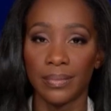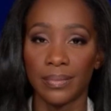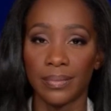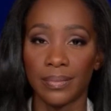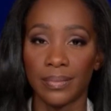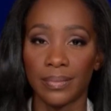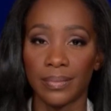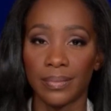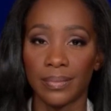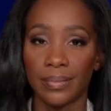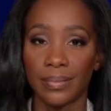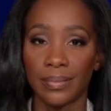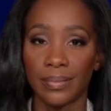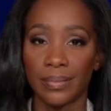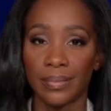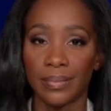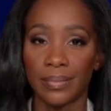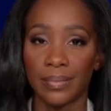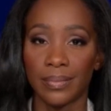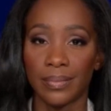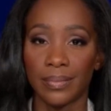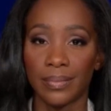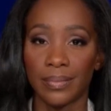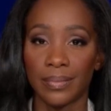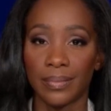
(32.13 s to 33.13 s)

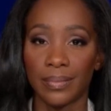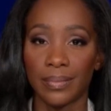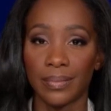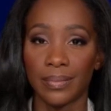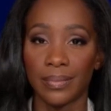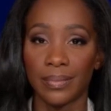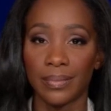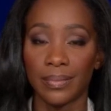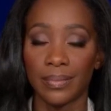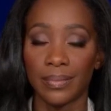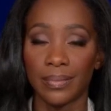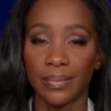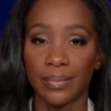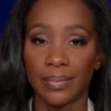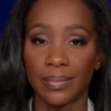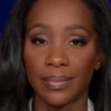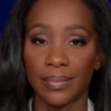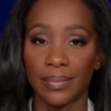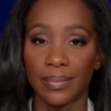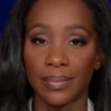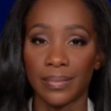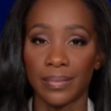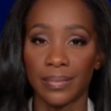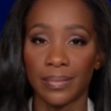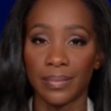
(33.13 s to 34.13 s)

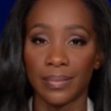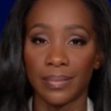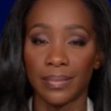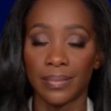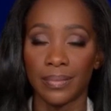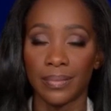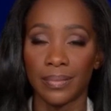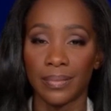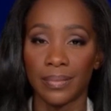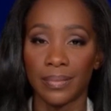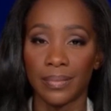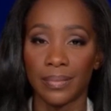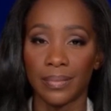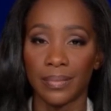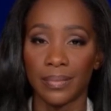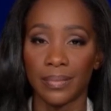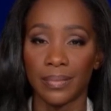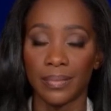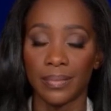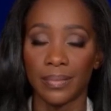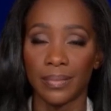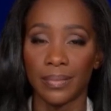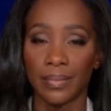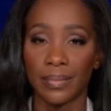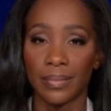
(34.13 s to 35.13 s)

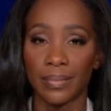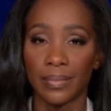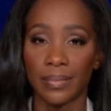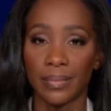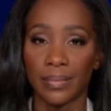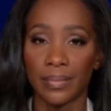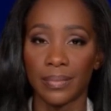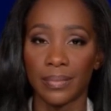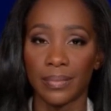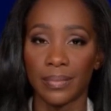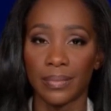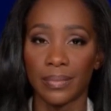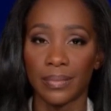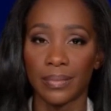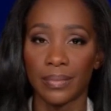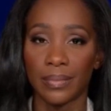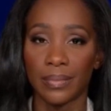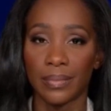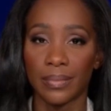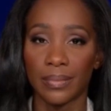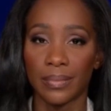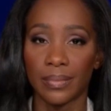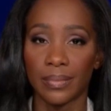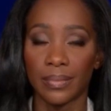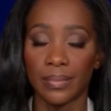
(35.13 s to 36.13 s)

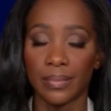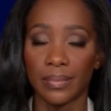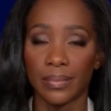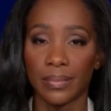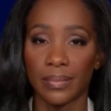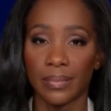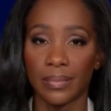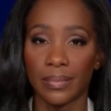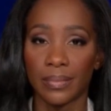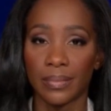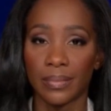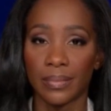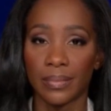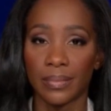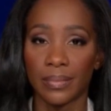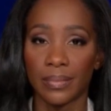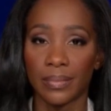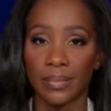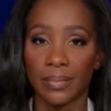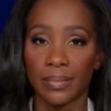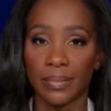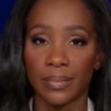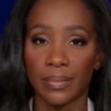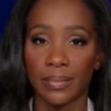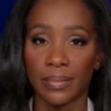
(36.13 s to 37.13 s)

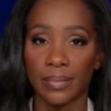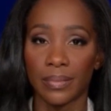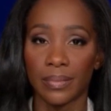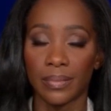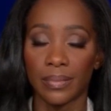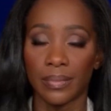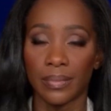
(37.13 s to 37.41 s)
[no speech]